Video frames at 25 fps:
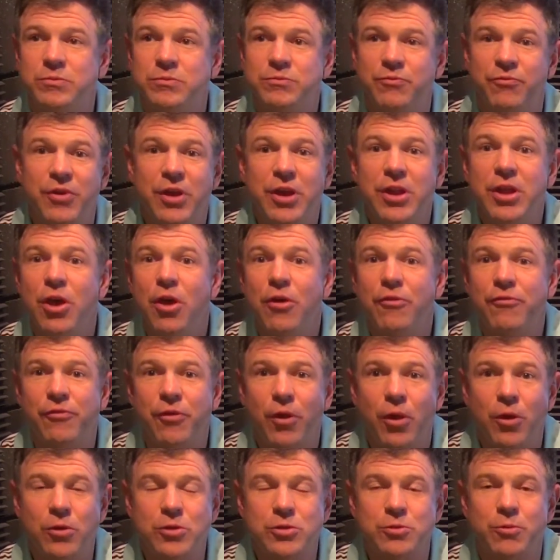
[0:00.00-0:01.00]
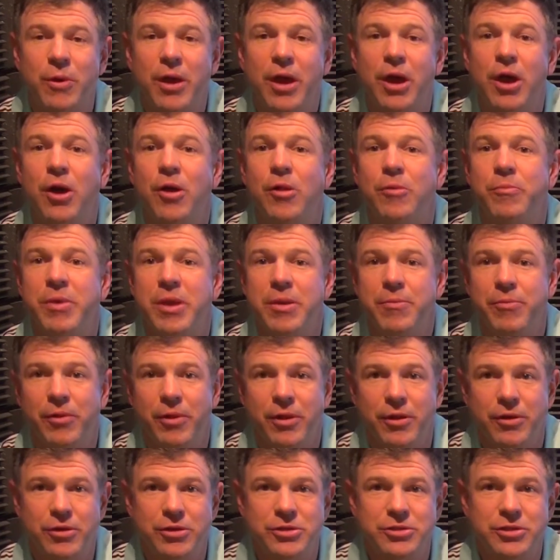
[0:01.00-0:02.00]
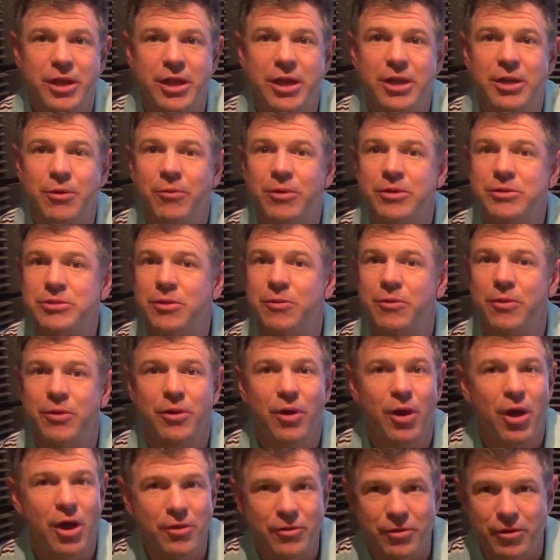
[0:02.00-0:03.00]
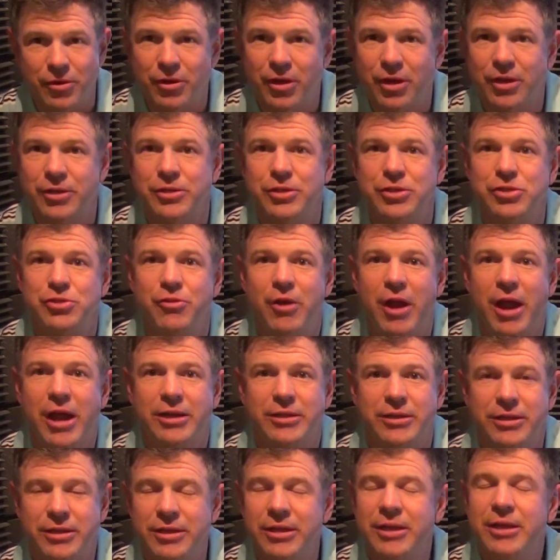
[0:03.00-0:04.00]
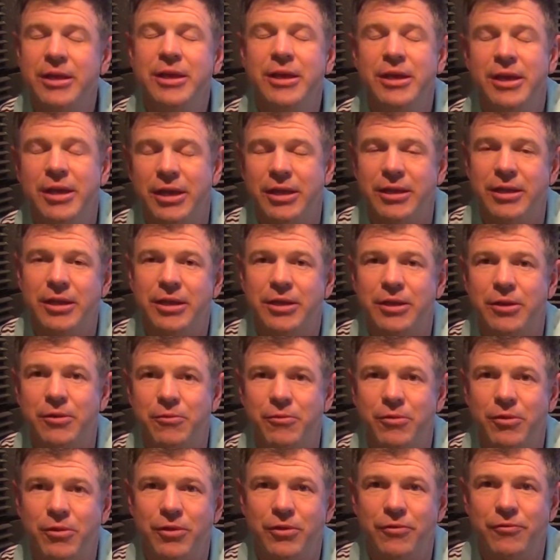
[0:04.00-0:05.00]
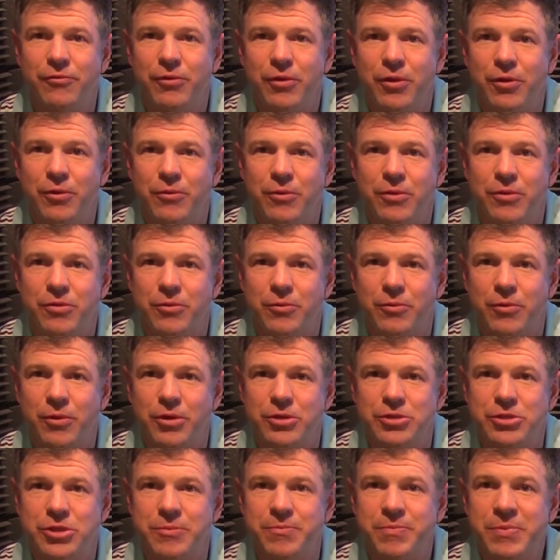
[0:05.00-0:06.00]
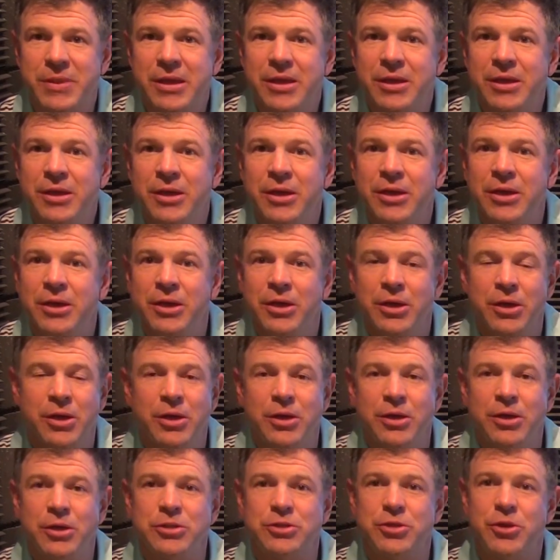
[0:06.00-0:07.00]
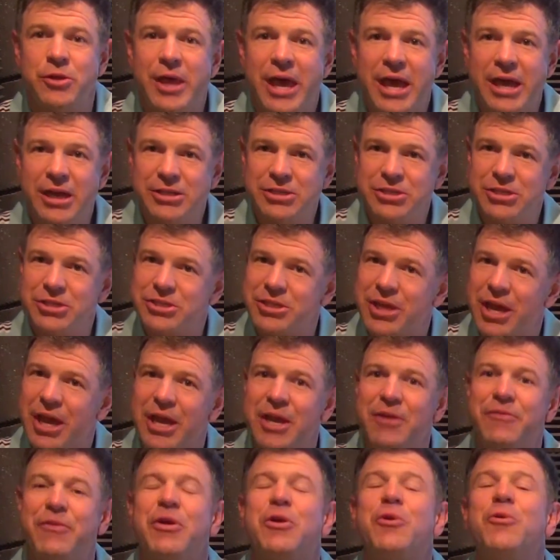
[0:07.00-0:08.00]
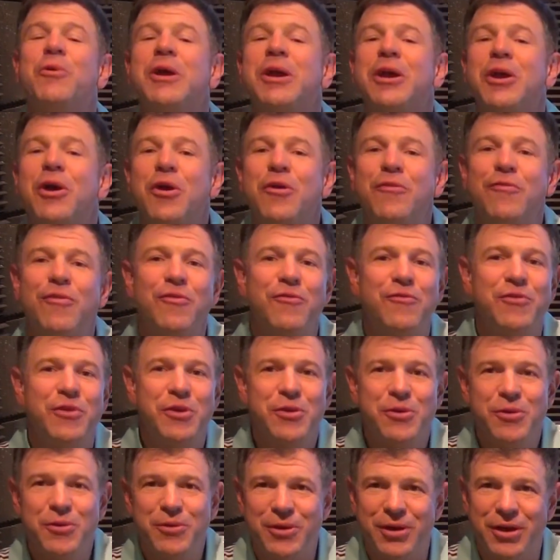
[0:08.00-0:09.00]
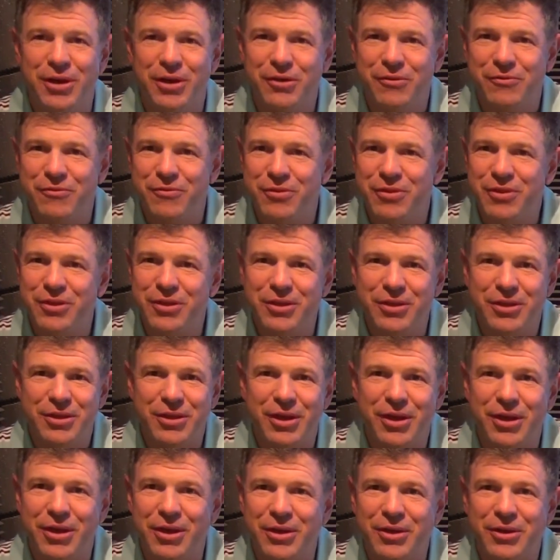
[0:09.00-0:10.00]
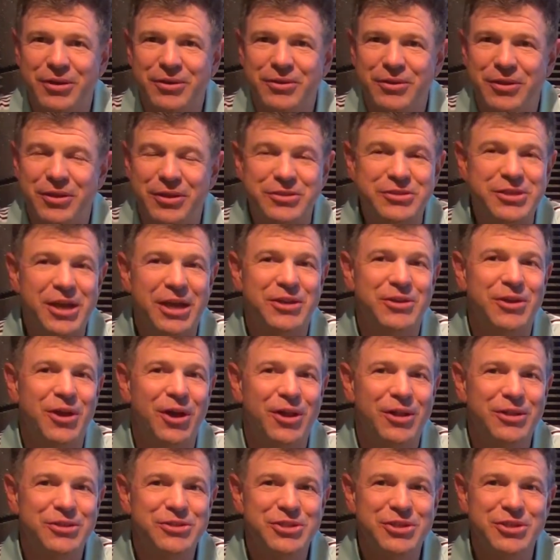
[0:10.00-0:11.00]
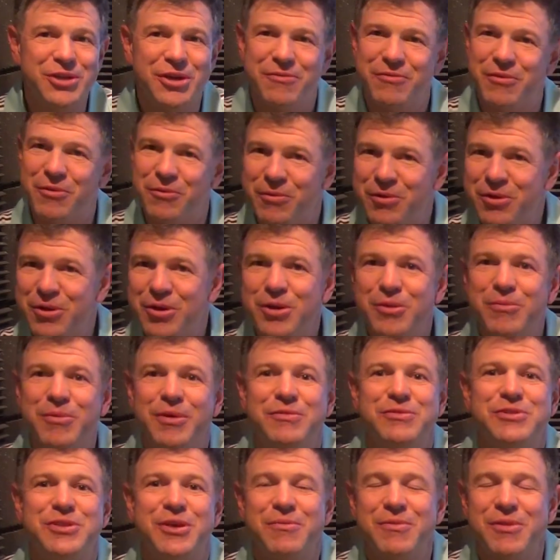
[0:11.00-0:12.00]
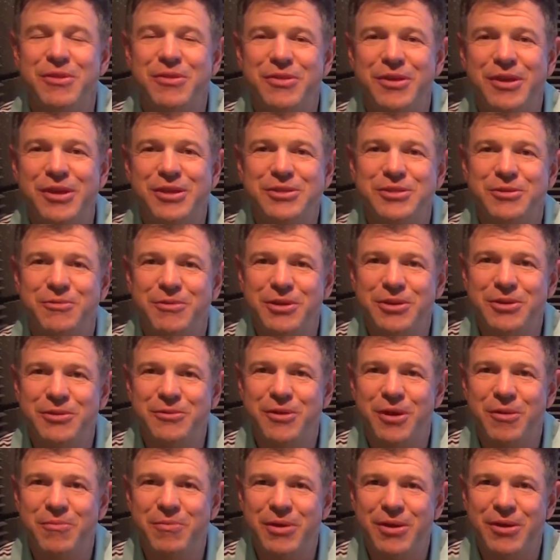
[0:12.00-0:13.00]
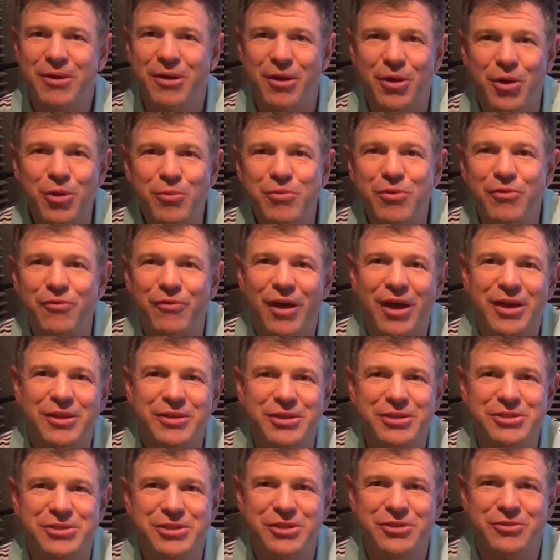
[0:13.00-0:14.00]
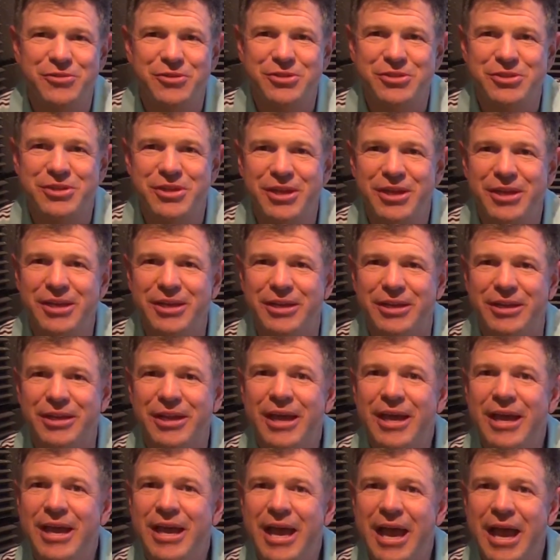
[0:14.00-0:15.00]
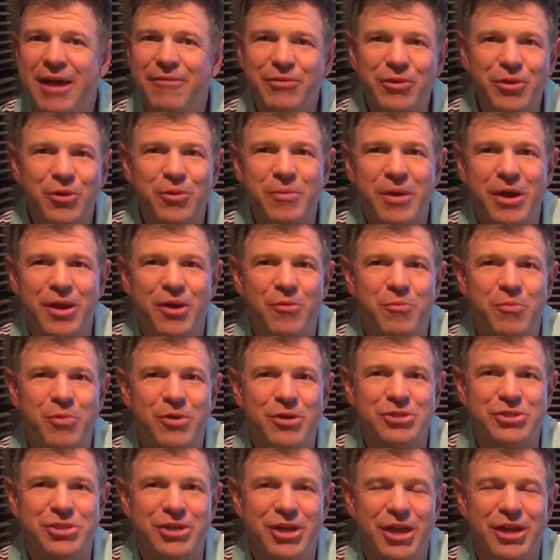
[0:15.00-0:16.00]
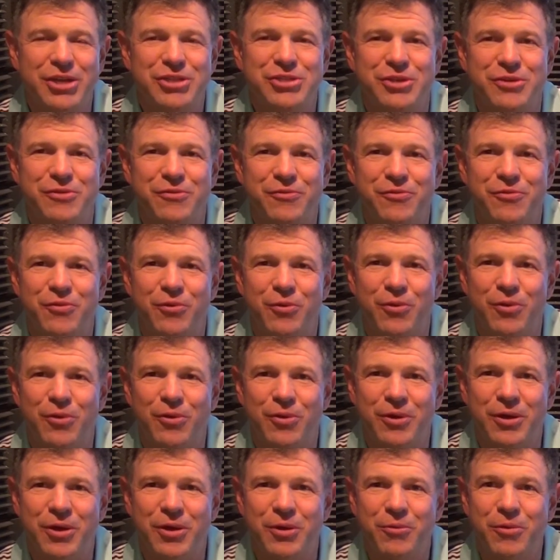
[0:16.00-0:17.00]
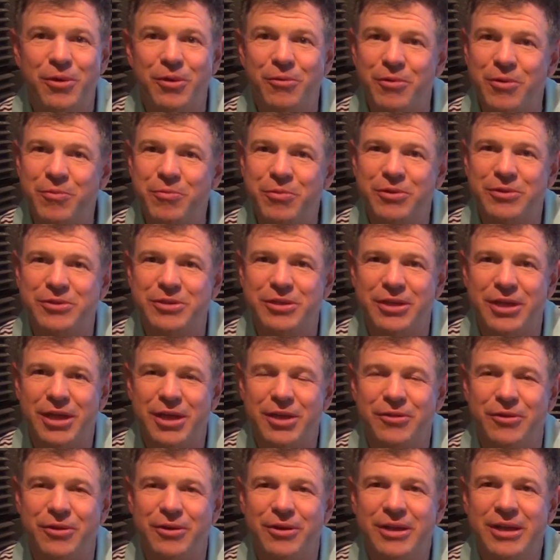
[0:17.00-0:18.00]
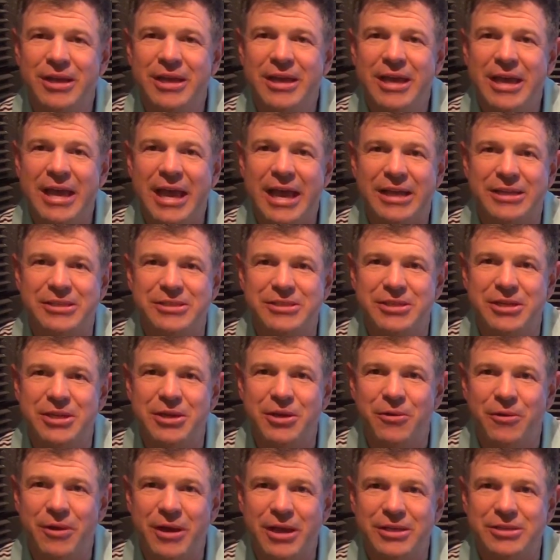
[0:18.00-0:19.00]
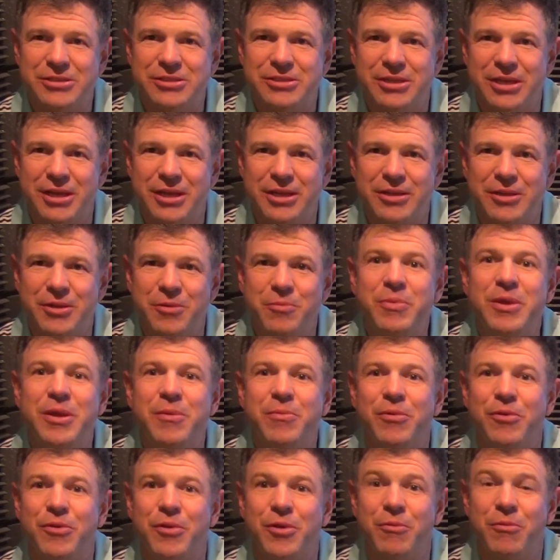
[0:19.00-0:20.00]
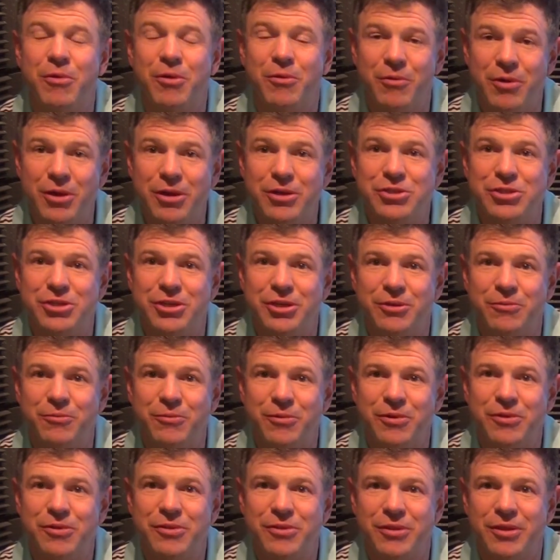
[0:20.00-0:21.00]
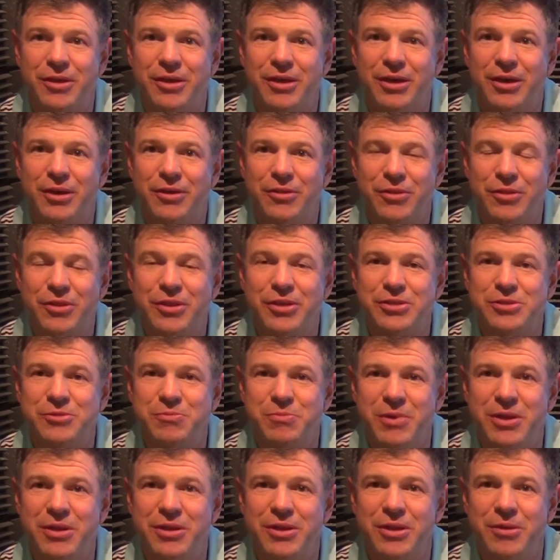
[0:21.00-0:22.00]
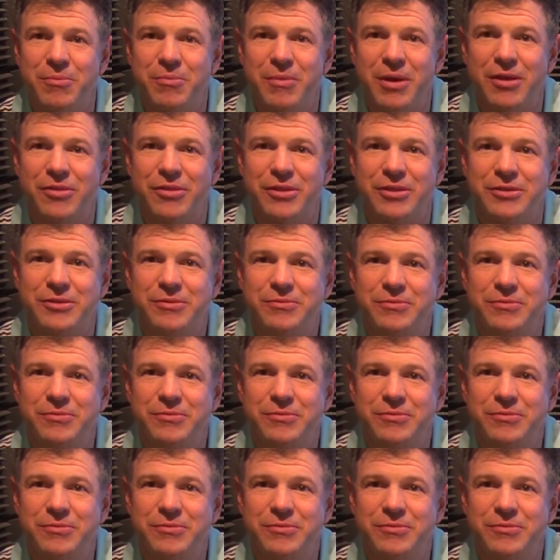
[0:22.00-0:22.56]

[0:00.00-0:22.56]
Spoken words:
video flows well, people understand what's going on, they're not distracted, and they can really flow with the worship. So that is just kind of a quick overview of the technology of the room, of some of the things that we do up here. I hope you find this interesting and have a little better appreciation for what we put together at COS and the people that we're reaching with this media method.